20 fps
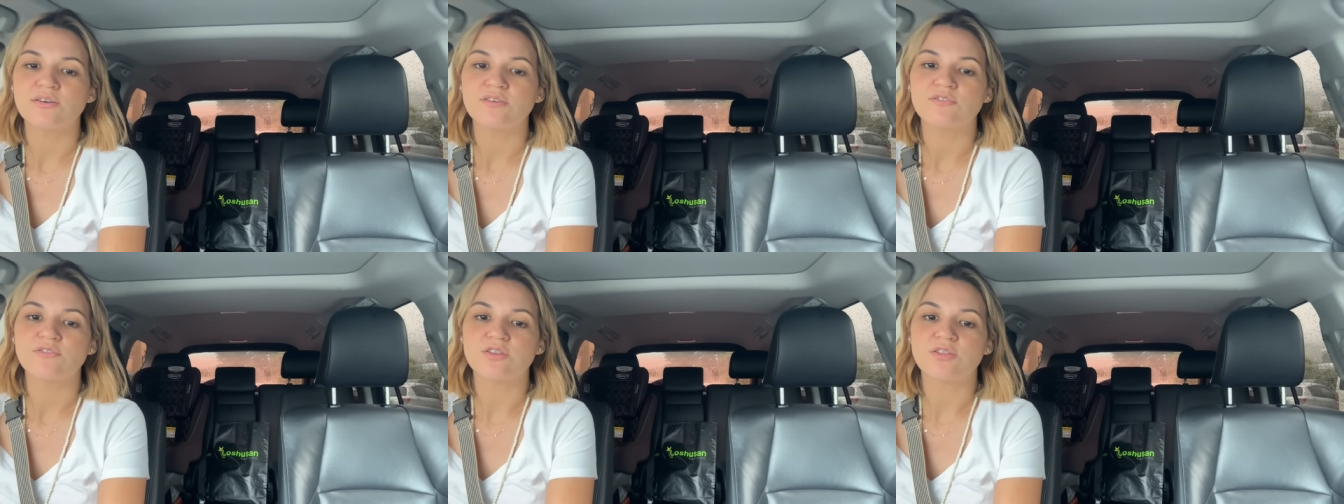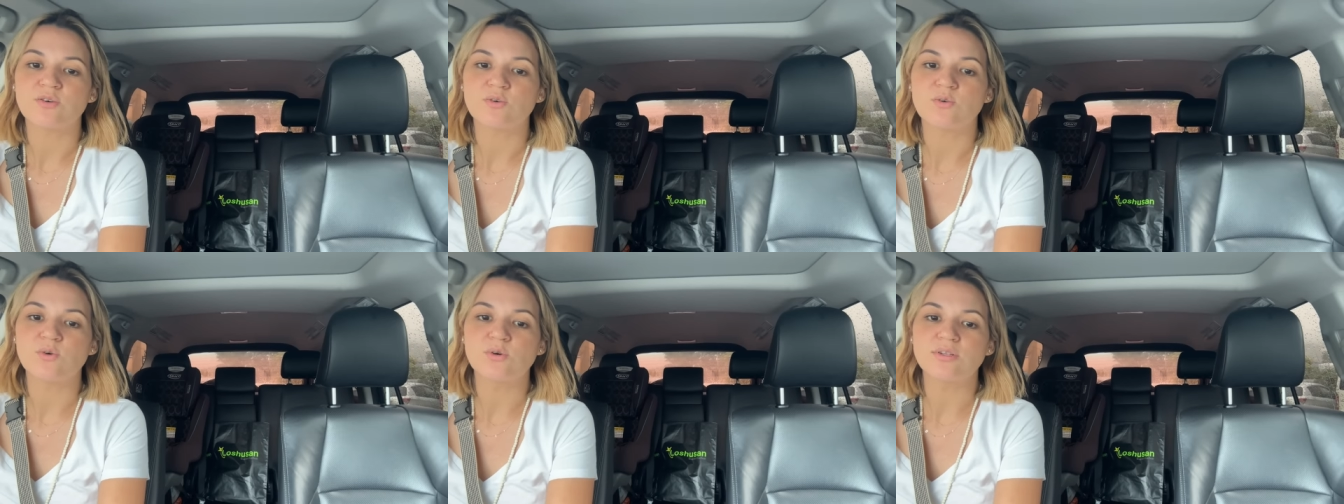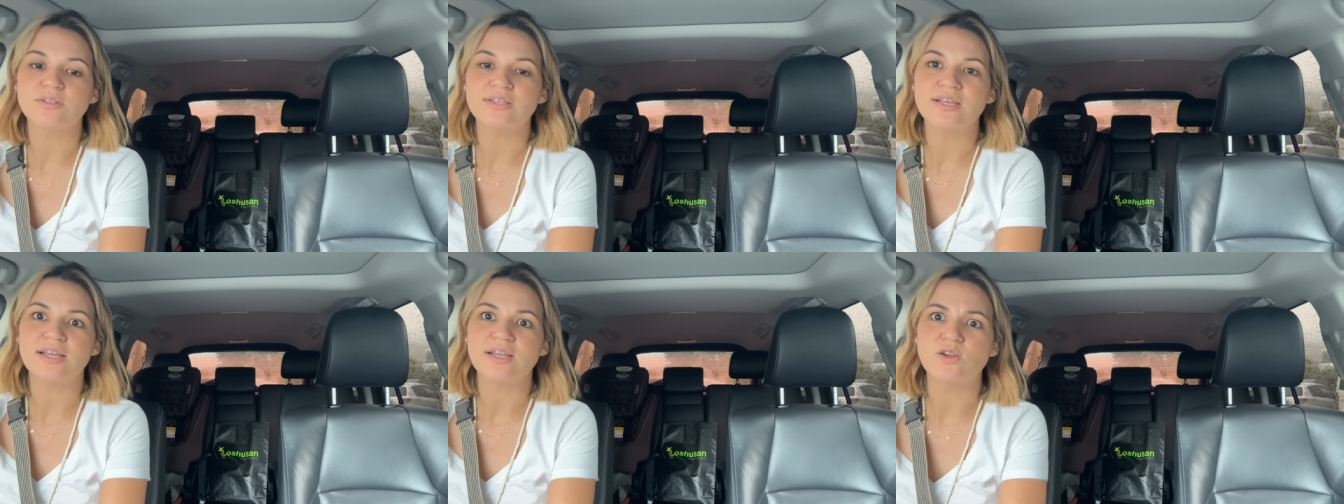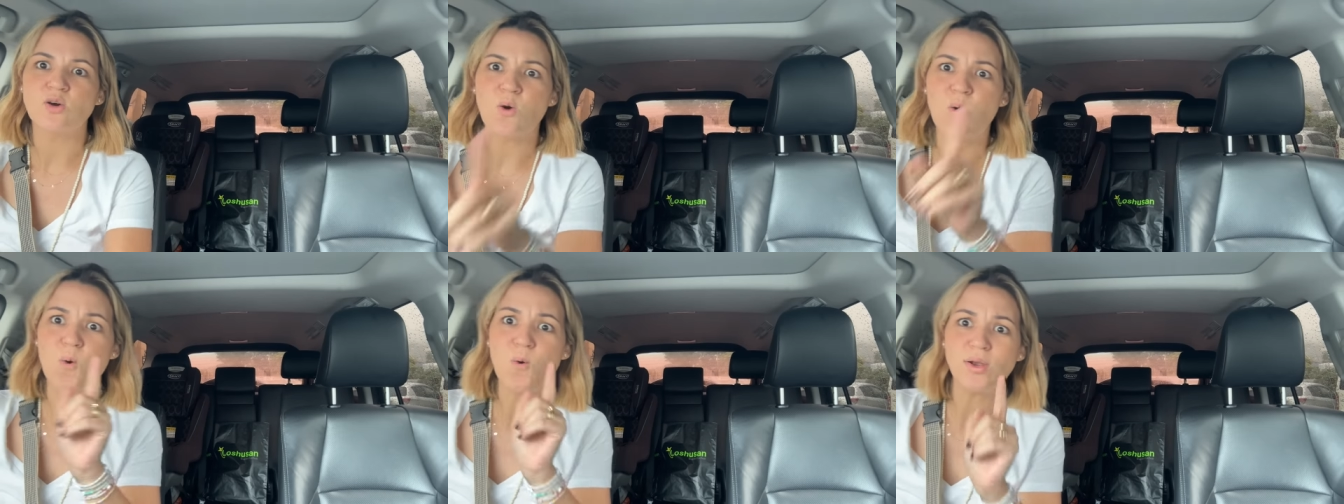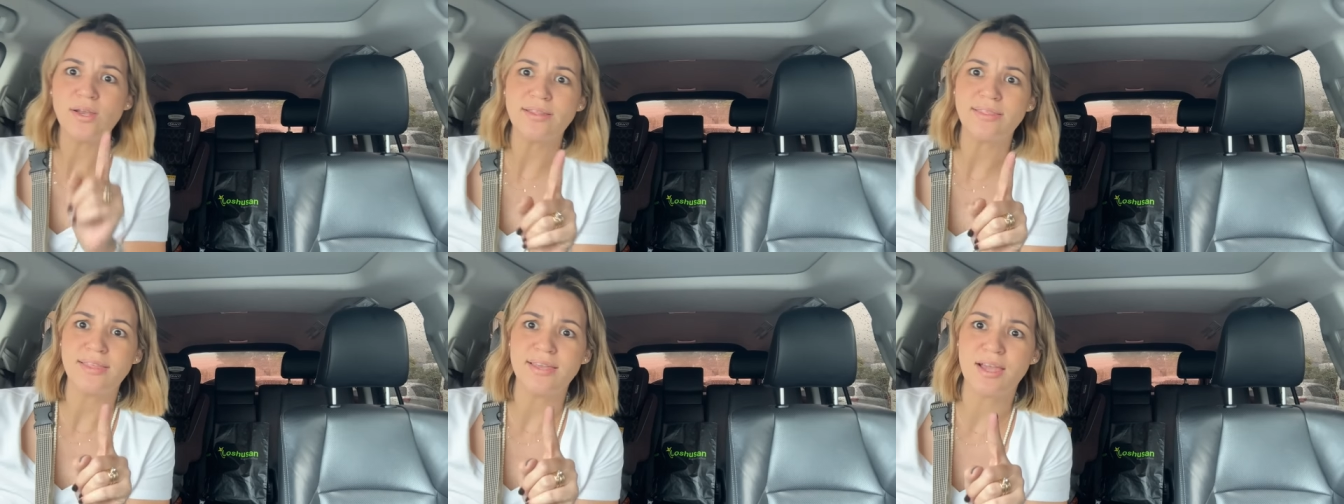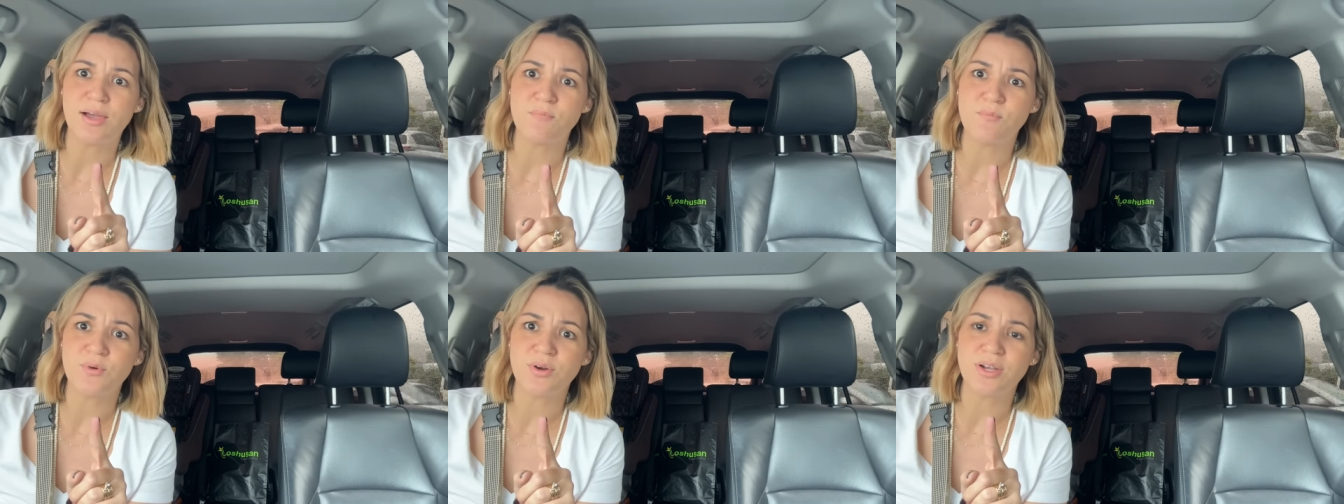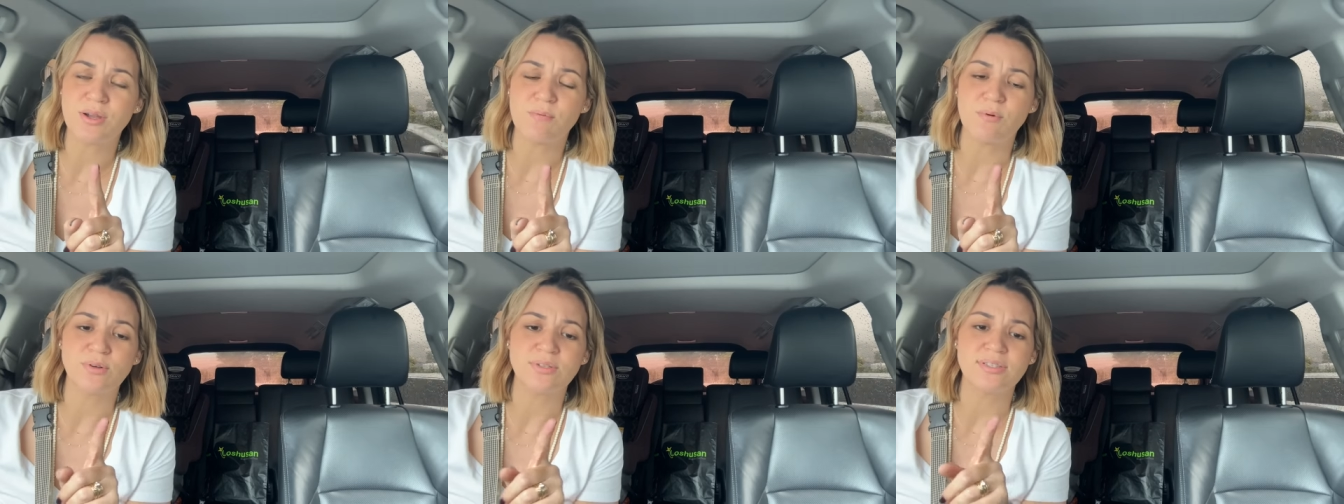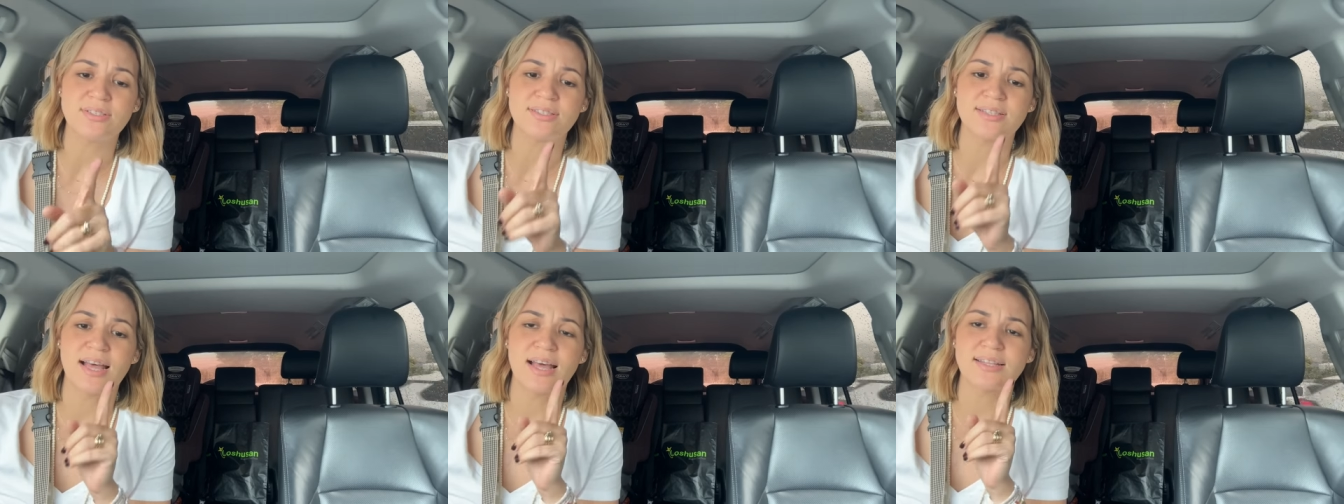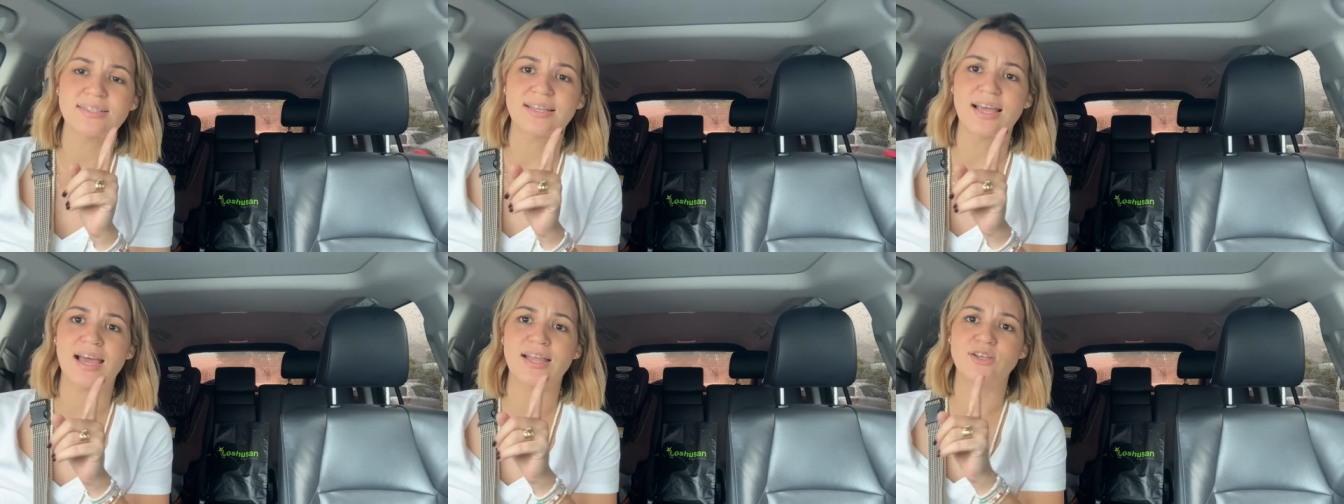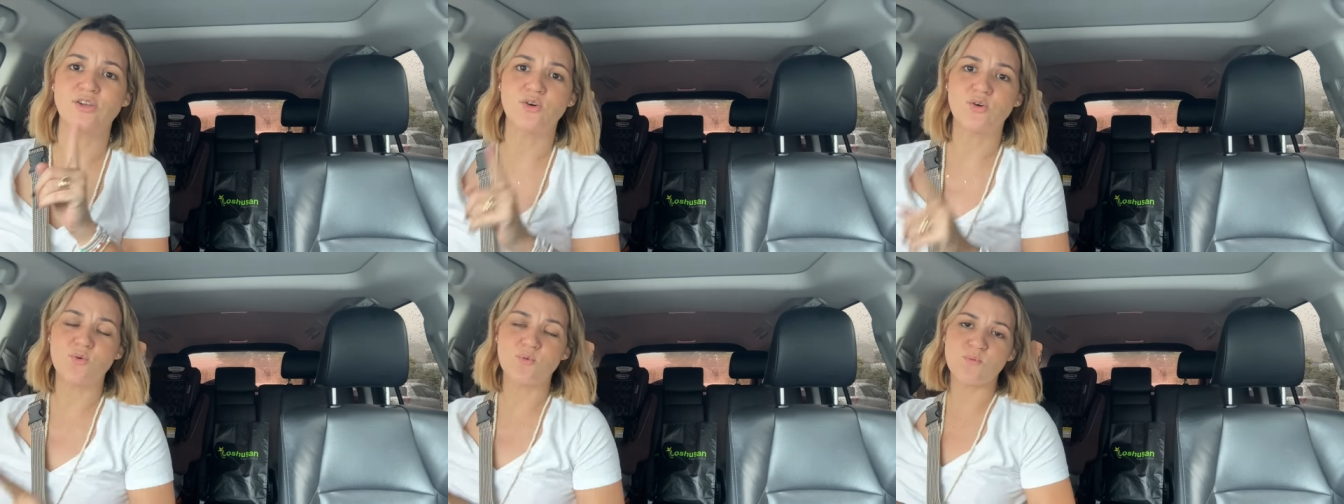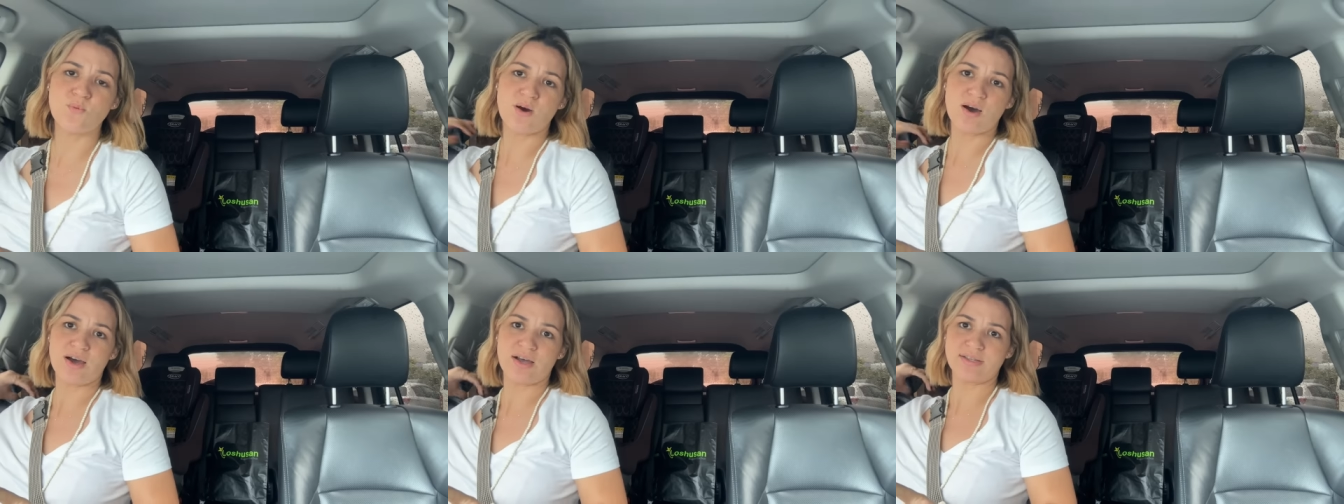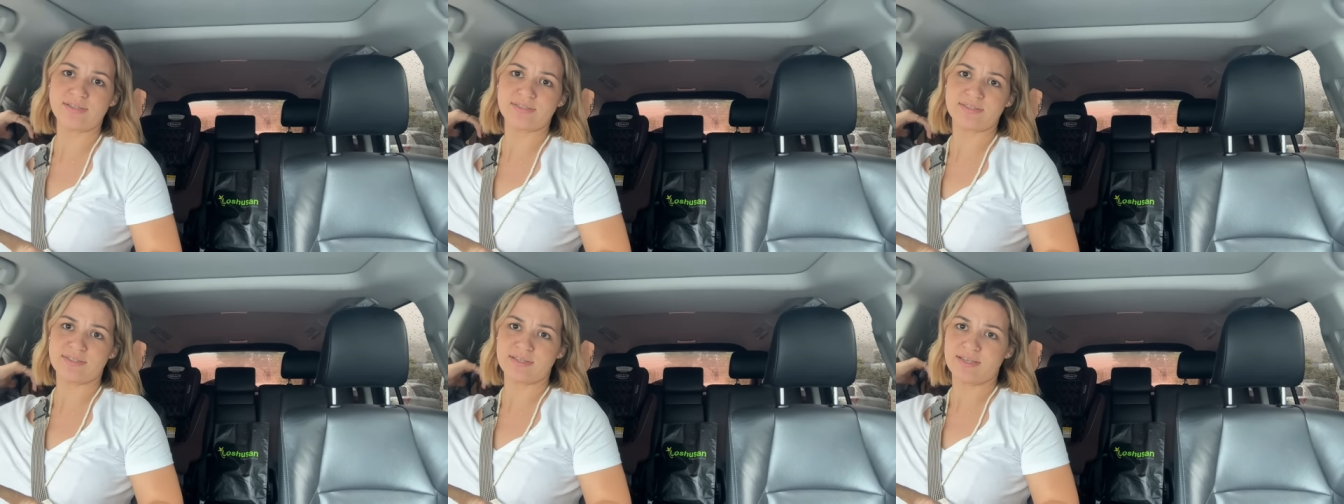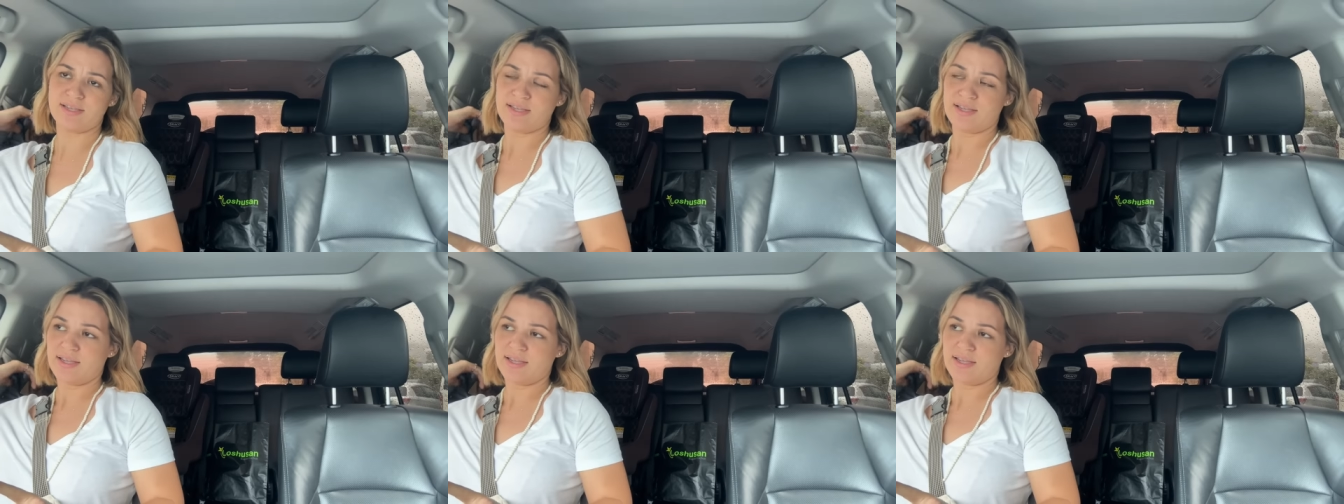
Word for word: for the whole day the only thing i'm worried about is that i don't want